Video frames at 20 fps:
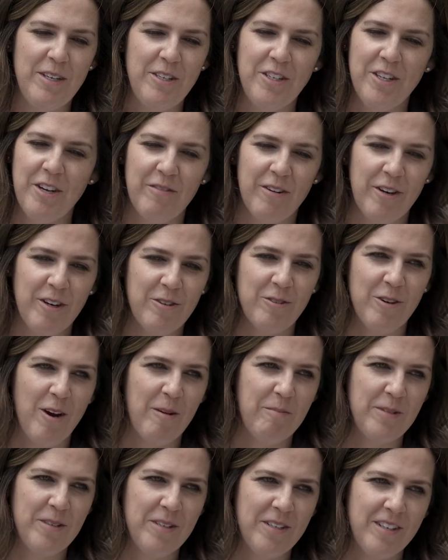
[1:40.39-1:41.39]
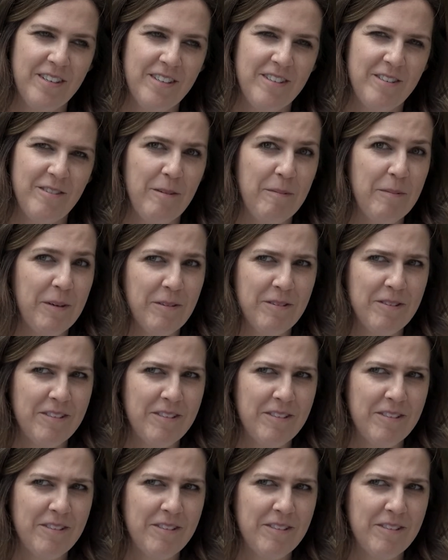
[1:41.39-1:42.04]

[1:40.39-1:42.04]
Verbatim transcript: GFR dropped to about